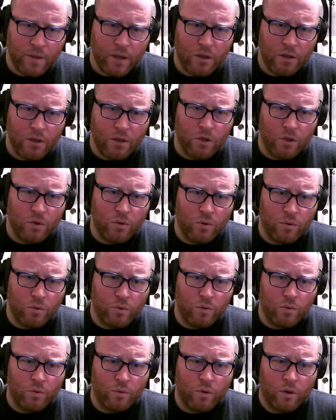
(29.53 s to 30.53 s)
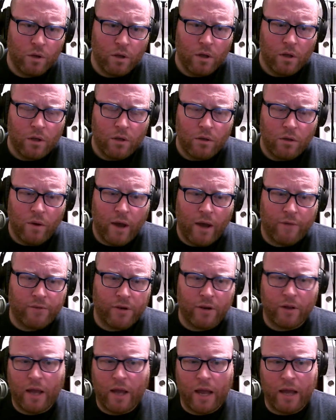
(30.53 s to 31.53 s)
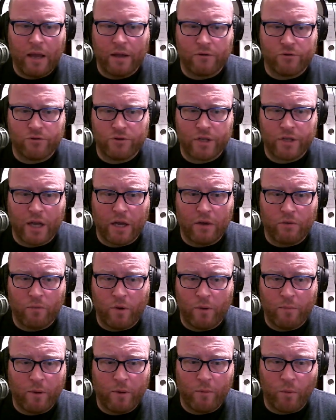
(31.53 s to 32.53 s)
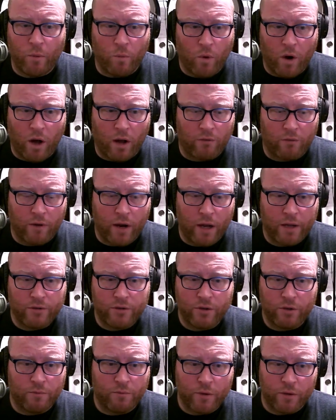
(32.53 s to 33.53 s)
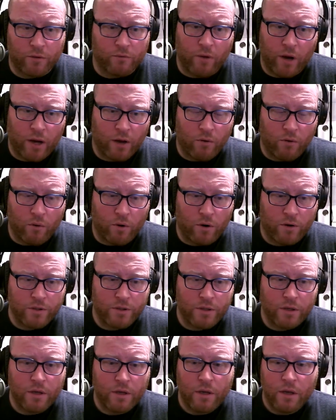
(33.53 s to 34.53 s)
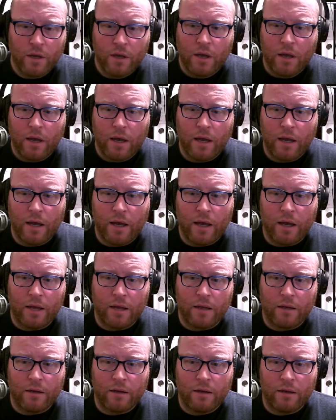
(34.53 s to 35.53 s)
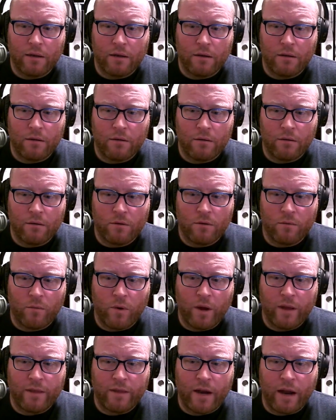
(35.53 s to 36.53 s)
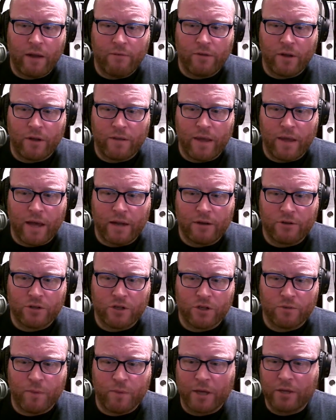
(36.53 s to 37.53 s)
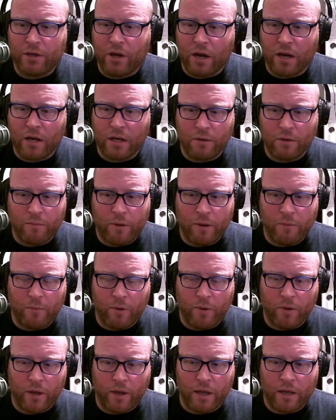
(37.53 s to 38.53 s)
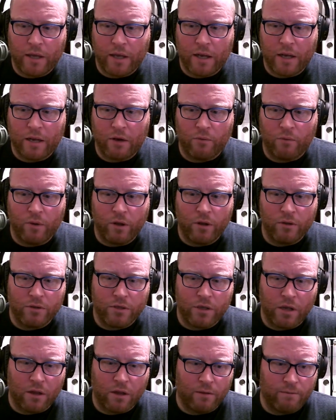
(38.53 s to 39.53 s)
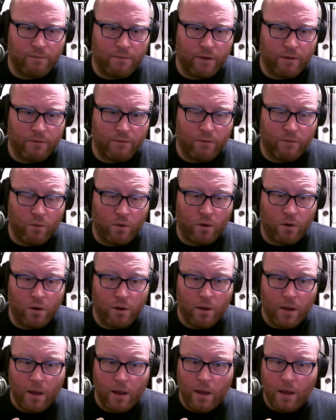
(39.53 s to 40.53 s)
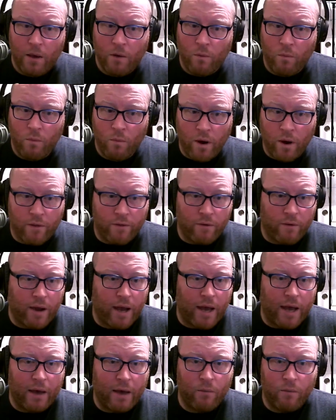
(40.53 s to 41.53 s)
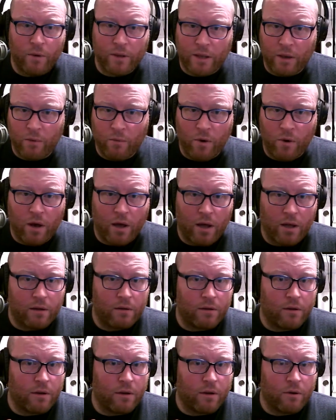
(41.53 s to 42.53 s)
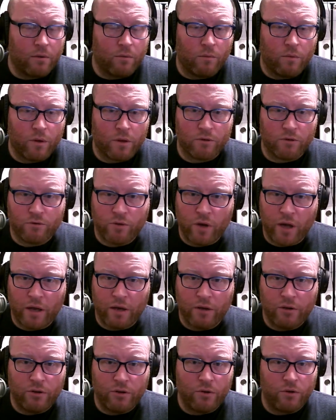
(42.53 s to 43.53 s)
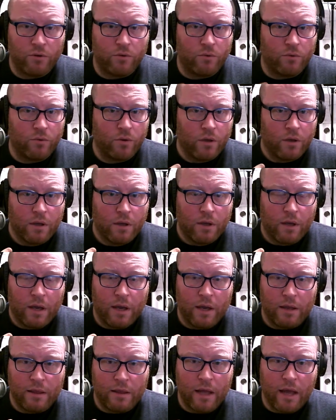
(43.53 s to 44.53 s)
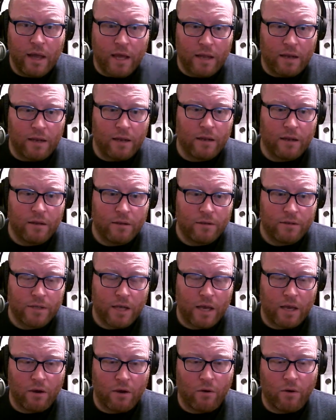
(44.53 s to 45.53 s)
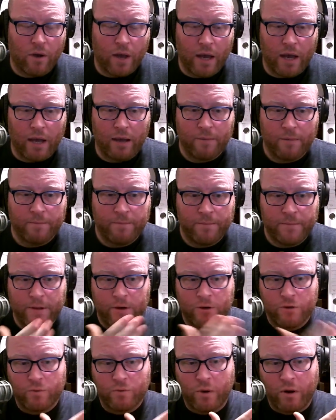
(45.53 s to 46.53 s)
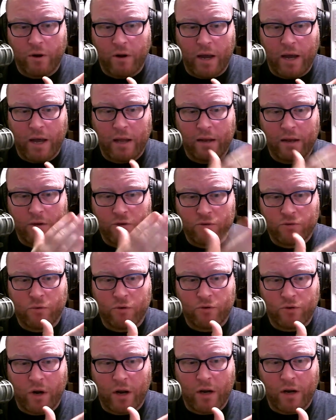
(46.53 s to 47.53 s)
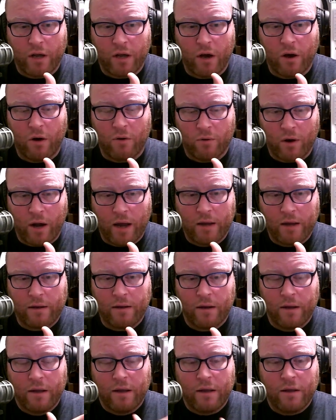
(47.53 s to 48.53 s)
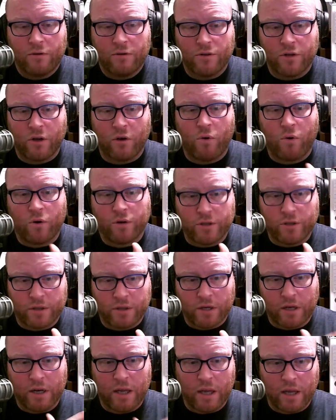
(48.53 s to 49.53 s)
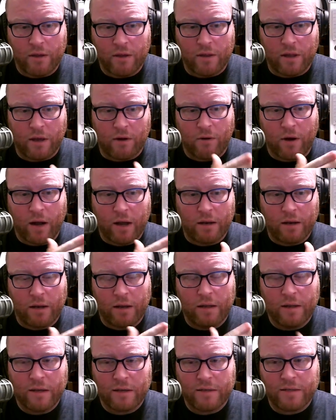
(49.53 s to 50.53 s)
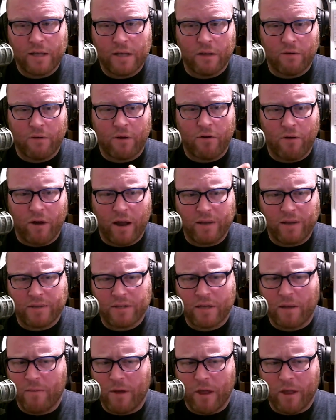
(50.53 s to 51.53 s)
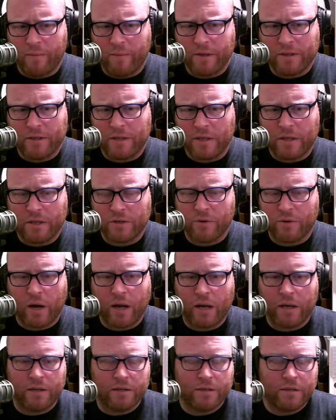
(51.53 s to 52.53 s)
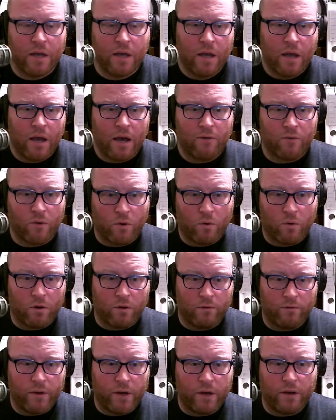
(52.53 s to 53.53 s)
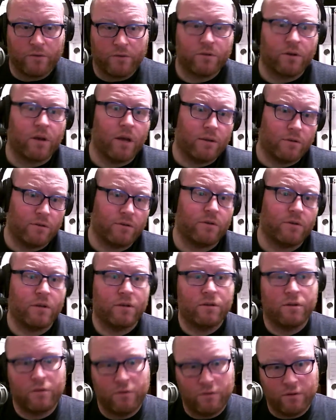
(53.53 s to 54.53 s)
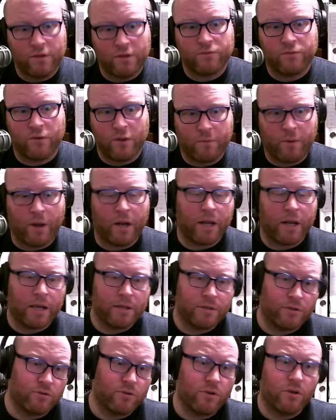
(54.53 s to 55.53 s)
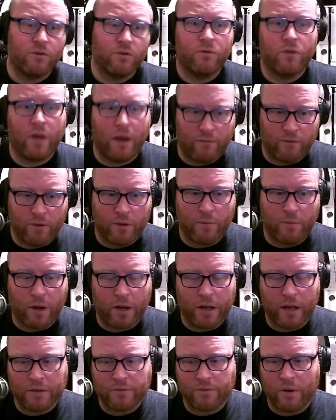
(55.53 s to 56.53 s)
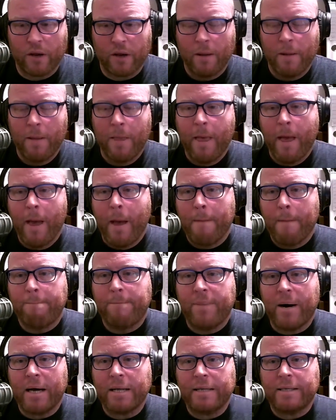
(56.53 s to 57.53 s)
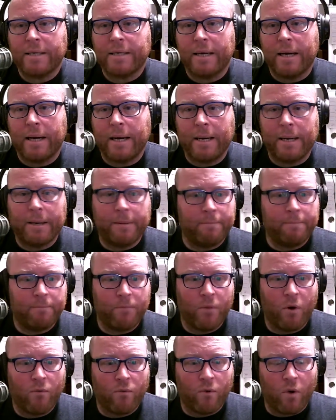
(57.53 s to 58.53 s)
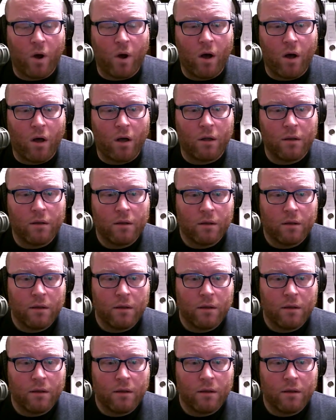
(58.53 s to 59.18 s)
you have to understand what people want, right? So you build the right course. And the way that I've done that is just by talking to people and getting a real solid feel for where they're at, what they want, what they're trying to do, and then saying, okay, here's where you're at, here's where you're trying to go, right? Here's the course that's going to get you there, right? And the accelerator has some elements of this, right? Because I've recorded videos. Okay, here's how you do this for the podcast, here's how you do that for the podcast, right? But overall,